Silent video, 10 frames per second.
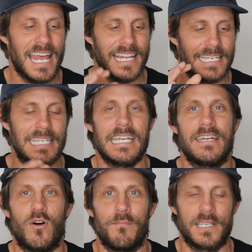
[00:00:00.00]
and it did
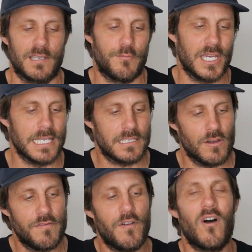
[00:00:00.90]
not miss a beat.
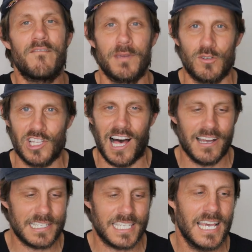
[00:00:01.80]
So 5mm
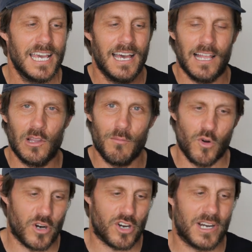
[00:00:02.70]
lugs, a lot
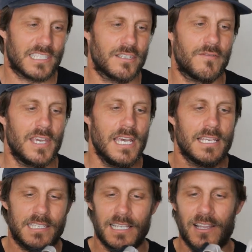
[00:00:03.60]
more aggressive.
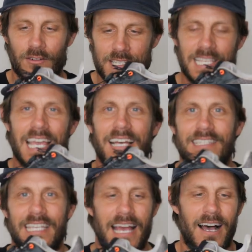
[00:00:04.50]
Still obviously
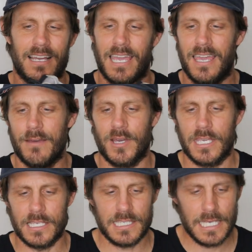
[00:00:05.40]
has the R camber.
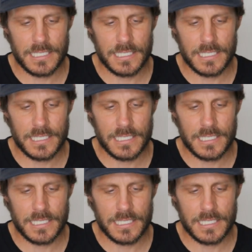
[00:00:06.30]
You see